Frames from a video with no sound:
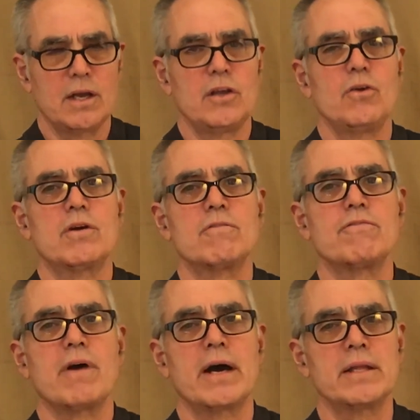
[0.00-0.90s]
you can
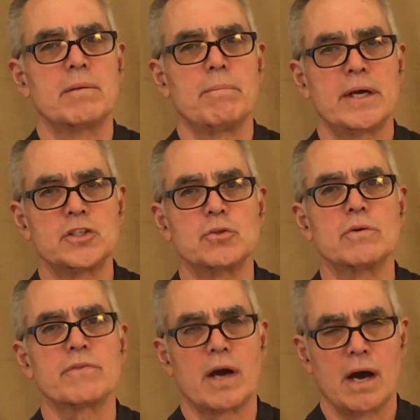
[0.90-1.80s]
find a measure
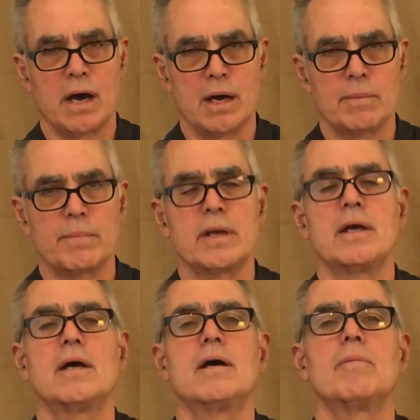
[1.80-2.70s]
of calm
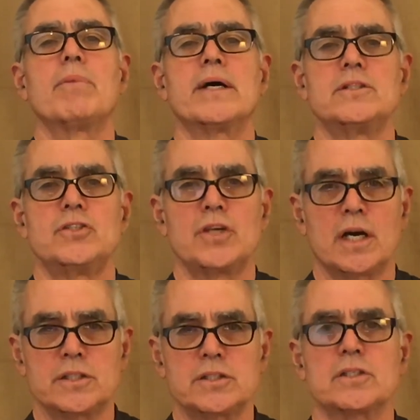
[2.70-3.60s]
by
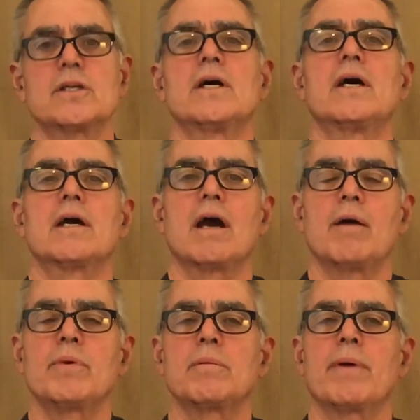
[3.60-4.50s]
just
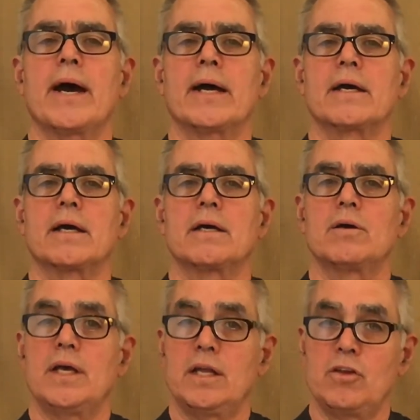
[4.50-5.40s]
coming back
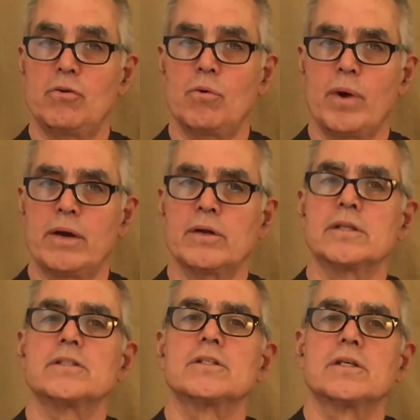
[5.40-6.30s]
in your
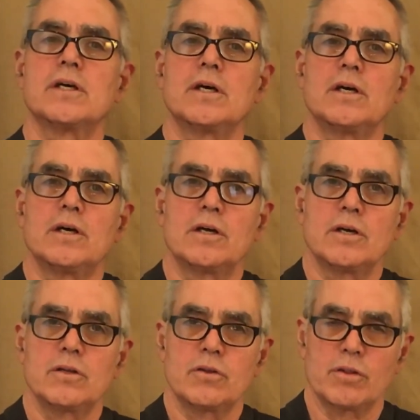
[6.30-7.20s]
awareness
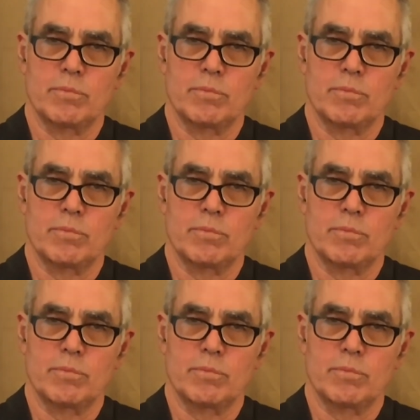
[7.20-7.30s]
to the